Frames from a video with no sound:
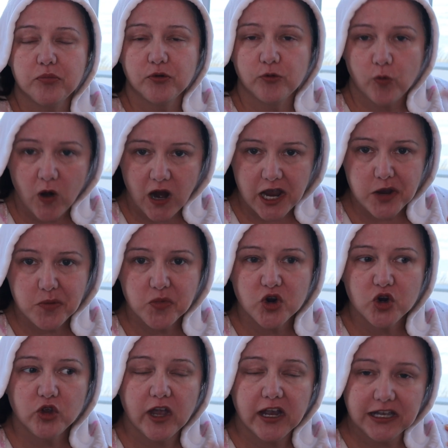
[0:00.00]

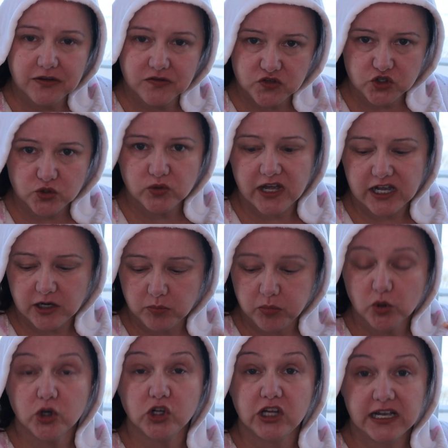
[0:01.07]
primer that gives you like a
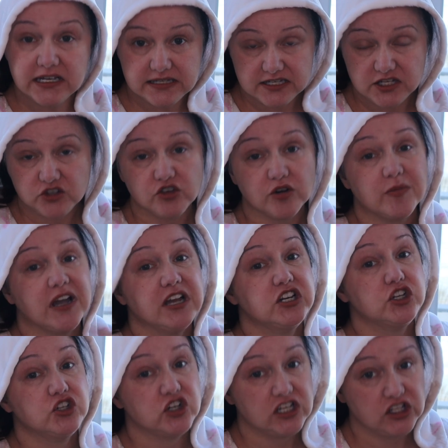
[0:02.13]
pearlescence from
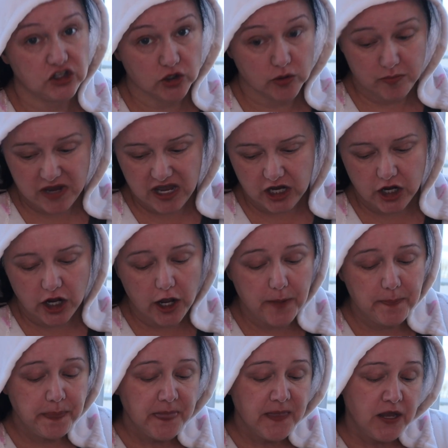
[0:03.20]
underneath your
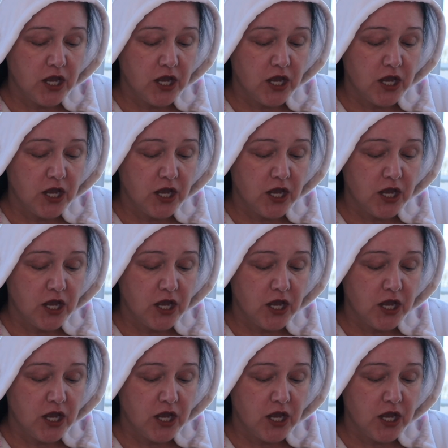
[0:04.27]
makeup.